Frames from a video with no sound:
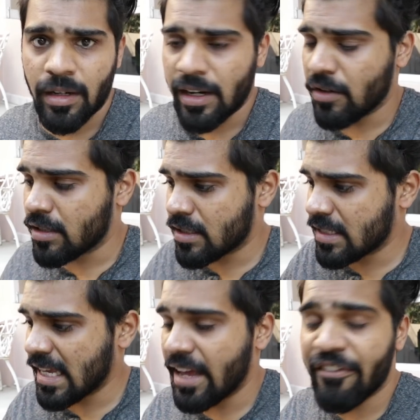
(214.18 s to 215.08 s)
right now it's
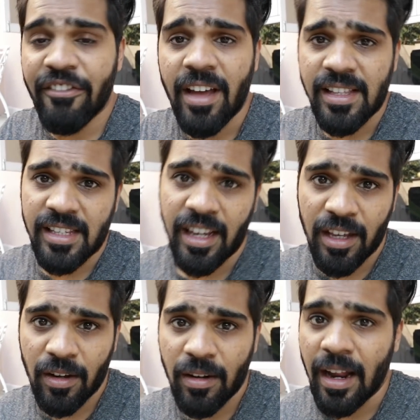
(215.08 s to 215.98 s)
safe and
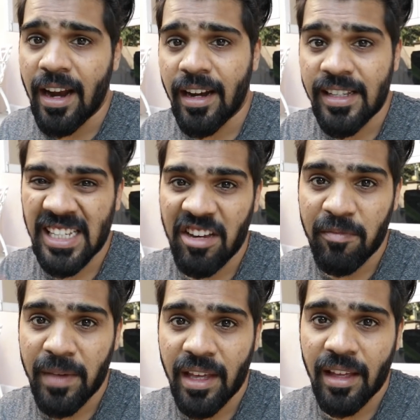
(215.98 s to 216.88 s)
secure, and it saved
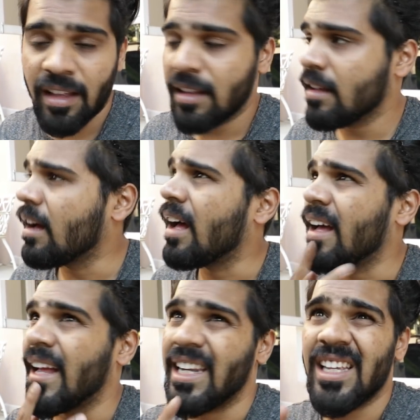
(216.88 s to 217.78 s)
me
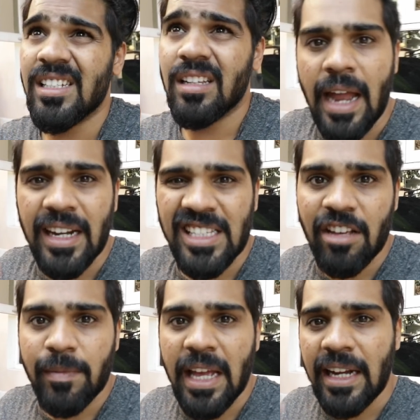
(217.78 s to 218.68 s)
at least
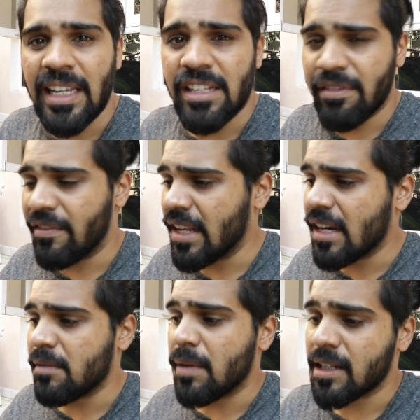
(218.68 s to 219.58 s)

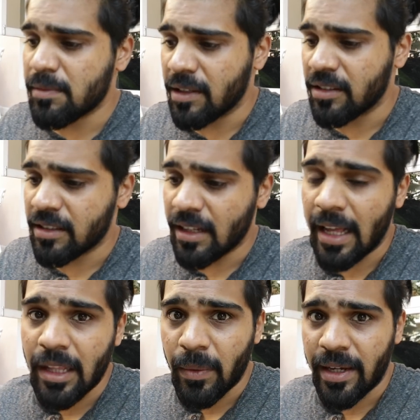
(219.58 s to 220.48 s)
1500 bucks, because
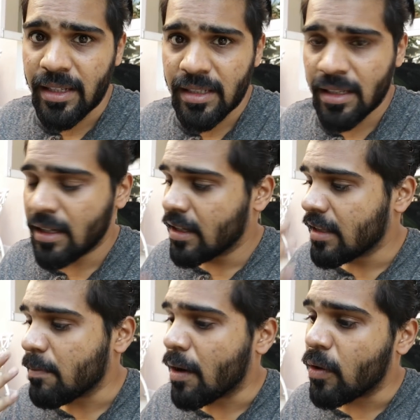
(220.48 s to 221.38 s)
otherwise
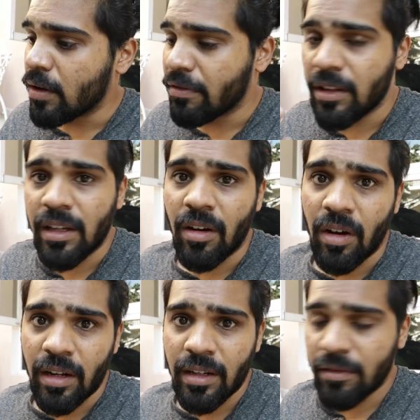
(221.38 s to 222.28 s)
the mount for the
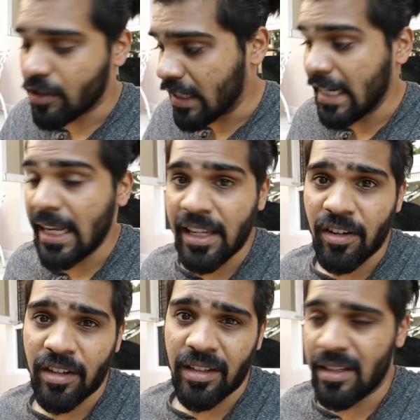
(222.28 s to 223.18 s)
horn, for the DENALI
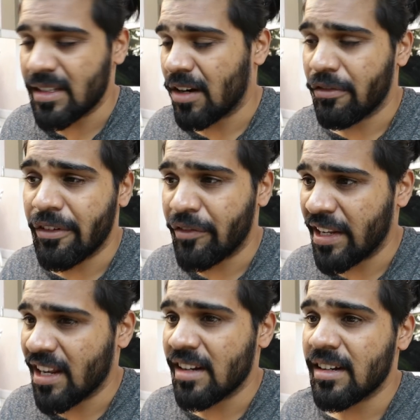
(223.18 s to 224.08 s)
horn, is around
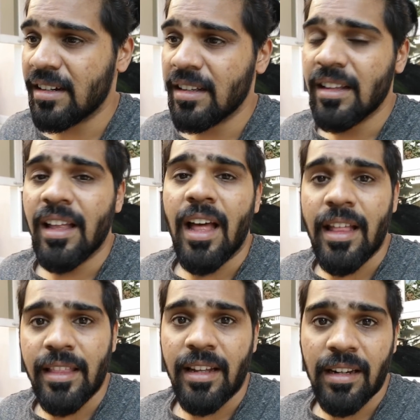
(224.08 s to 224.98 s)
1500,
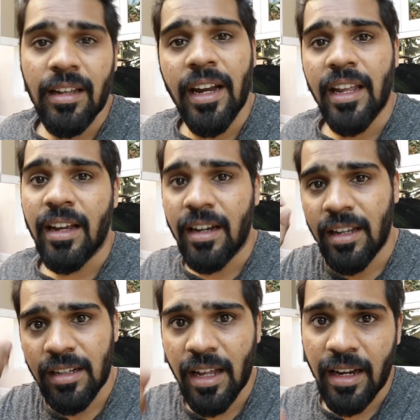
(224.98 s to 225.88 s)
and then getting it
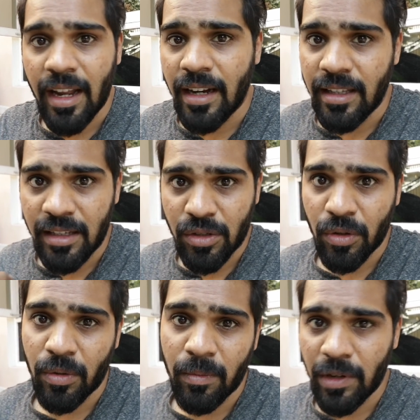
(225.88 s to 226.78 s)
done at the
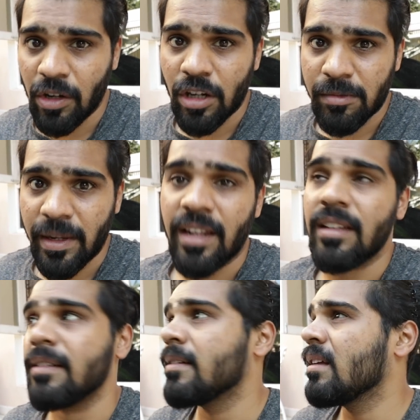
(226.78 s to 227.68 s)
showroom will cost me
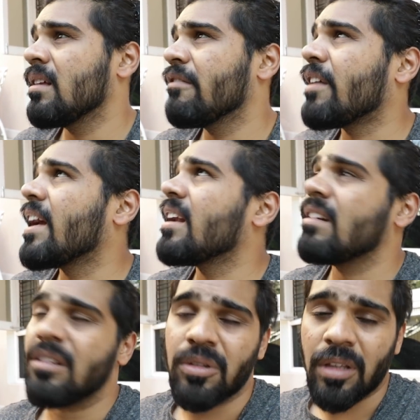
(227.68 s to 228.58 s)
another
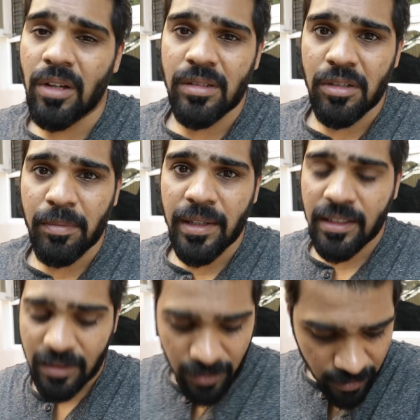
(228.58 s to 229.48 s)
500 to 1000 rupees.
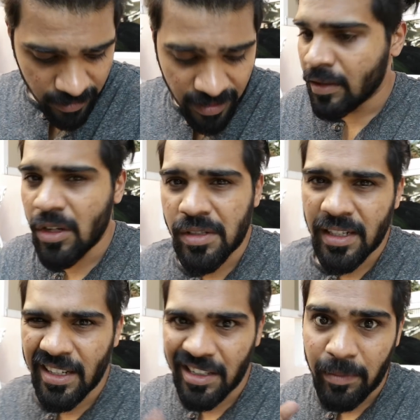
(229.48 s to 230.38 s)
So
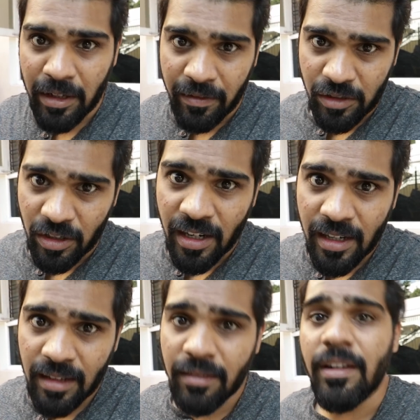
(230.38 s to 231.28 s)
using little bit of a
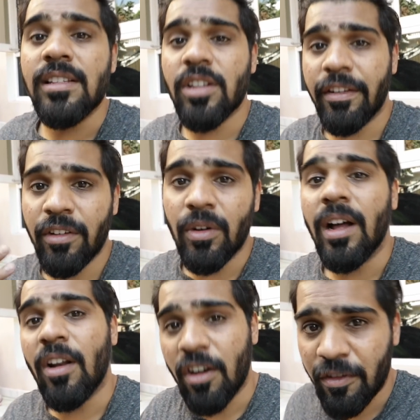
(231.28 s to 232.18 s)
jugaad will save you
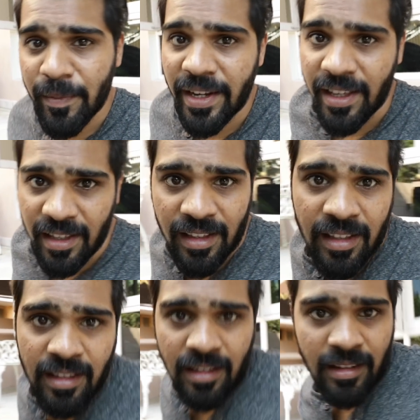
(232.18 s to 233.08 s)
a lot of money
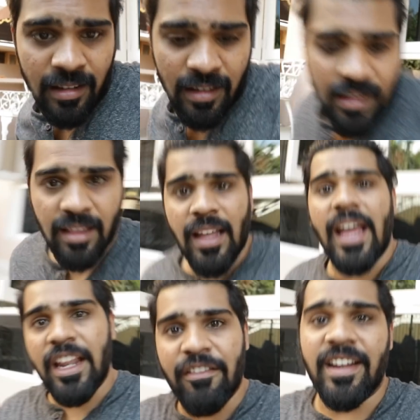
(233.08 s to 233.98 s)

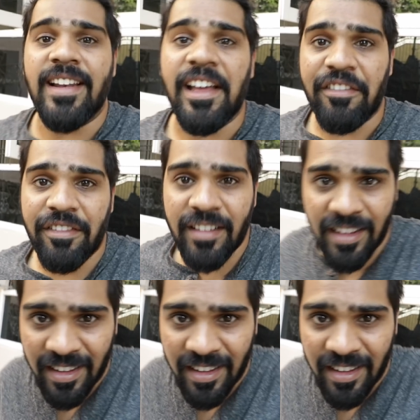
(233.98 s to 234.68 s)
anywhere in life.